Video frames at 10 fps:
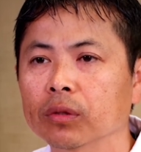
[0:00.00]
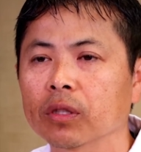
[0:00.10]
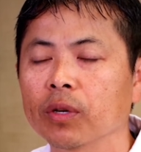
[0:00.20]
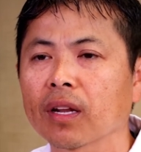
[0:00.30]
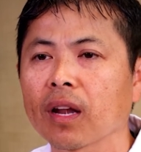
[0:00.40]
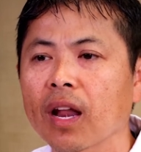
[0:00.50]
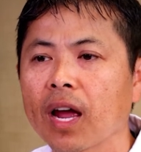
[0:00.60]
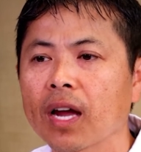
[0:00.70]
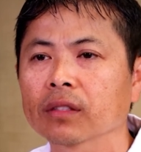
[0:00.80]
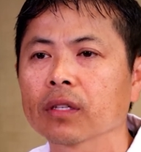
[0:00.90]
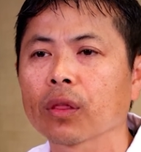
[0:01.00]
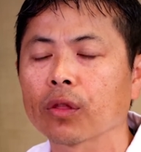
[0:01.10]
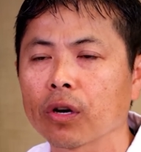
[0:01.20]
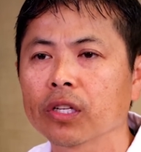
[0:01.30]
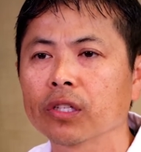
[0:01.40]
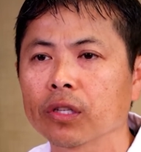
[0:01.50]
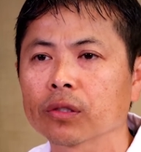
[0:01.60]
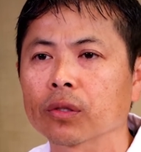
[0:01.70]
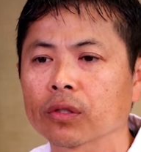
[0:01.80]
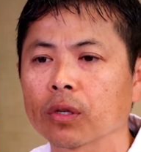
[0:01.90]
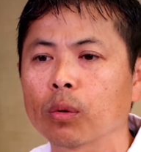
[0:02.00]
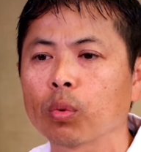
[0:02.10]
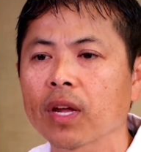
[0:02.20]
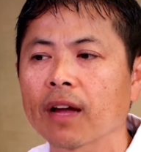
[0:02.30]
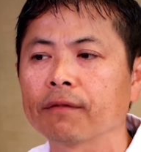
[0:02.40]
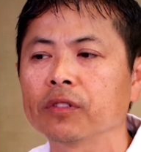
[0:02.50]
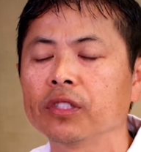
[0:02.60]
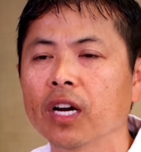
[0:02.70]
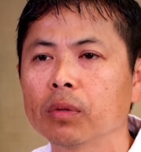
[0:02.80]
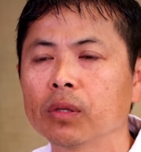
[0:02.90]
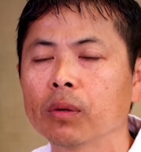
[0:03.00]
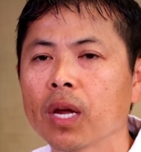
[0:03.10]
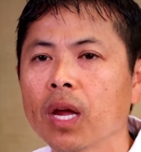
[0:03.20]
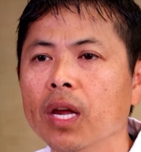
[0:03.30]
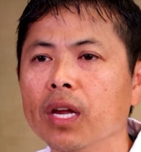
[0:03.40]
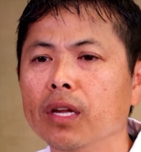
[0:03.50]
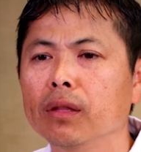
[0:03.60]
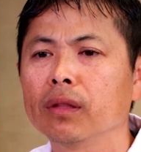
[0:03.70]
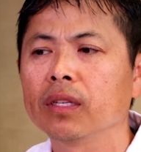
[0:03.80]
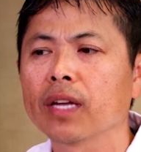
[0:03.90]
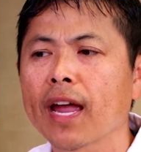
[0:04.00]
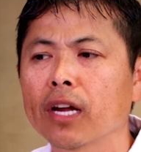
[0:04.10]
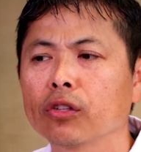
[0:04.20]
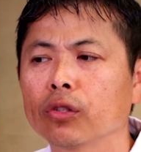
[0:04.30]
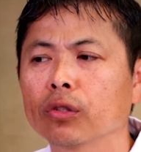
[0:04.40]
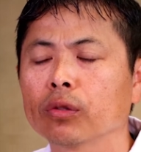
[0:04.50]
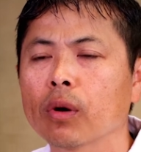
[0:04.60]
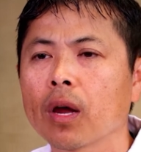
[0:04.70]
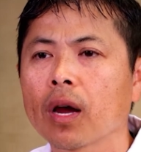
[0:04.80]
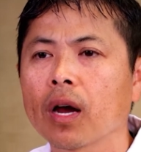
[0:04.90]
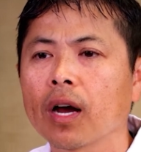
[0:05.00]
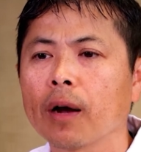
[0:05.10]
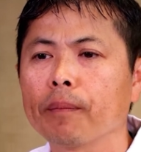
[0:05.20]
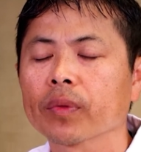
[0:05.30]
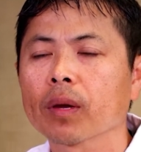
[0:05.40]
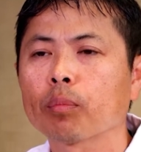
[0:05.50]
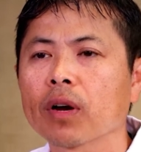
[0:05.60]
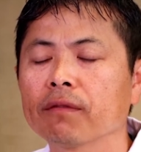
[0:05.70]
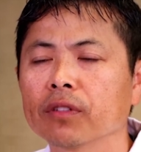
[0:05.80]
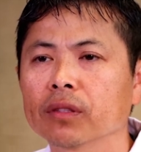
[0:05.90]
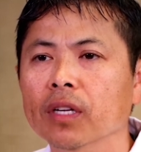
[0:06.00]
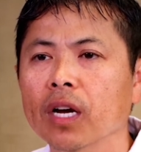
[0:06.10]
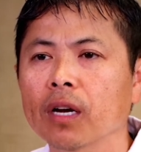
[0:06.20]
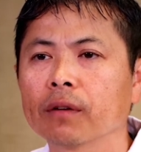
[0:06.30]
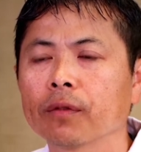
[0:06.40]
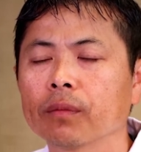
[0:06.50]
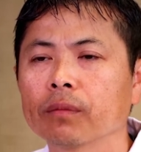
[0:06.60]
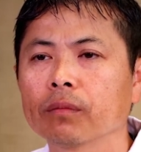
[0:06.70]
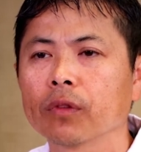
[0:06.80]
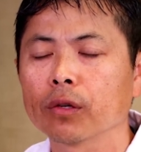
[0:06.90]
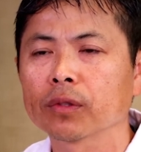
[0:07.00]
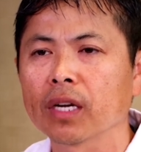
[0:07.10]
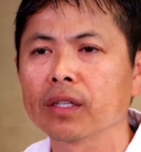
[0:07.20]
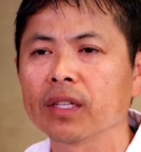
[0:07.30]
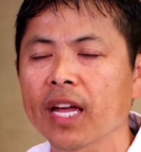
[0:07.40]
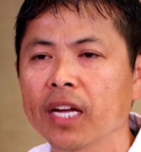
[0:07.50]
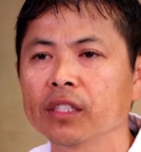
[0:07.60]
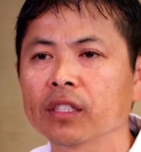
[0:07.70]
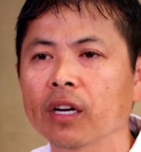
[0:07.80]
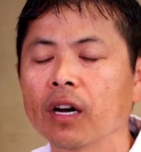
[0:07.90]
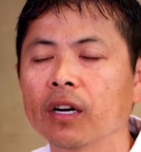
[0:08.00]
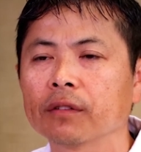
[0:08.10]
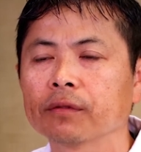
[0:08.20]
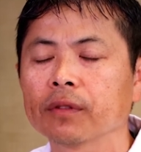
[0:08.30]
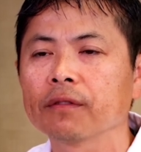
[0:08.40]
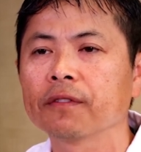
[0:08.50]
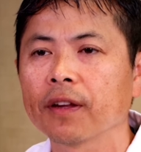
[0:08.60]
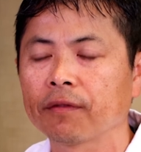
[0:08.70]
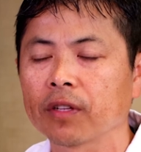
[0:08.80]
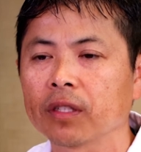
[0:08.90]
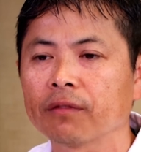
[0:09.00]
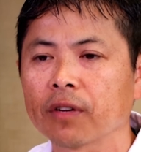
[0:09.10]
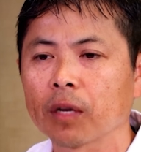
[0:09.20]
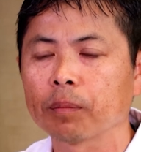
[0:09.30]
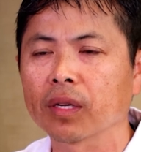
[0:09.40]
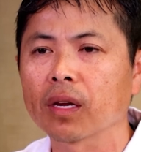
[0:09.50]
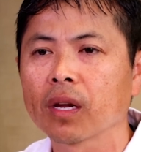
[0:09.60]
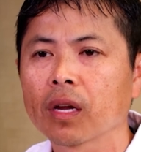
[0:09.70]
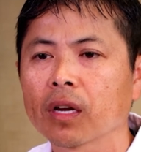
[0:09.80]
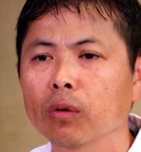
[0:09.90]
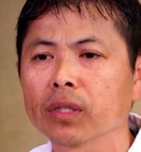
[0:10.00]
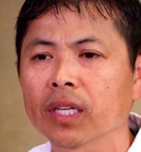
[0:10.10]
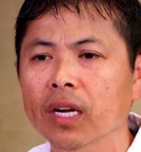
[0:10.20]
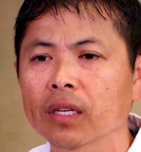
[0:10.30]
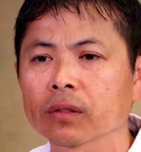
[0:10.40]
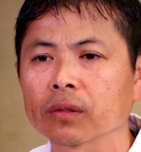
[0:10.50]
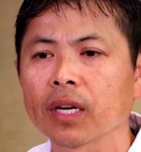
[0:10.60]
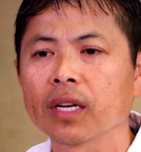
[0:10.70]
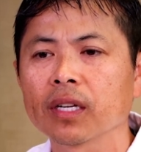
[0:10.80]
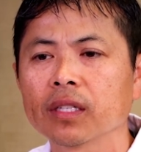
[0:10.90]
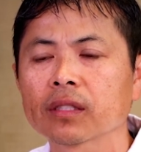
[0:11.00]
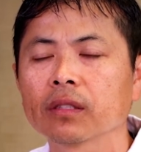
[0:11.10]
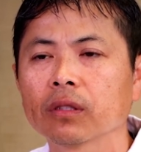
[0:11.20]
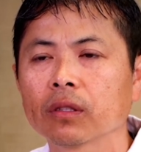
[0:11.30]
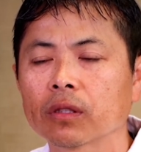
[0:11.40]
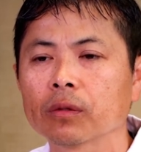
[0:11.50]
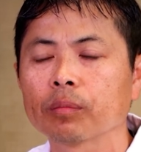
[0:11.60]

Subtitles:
So in the last 30 years or so, we have doubled in the annual prevalence of those under the age of 50 developing colon cancer, and it is a little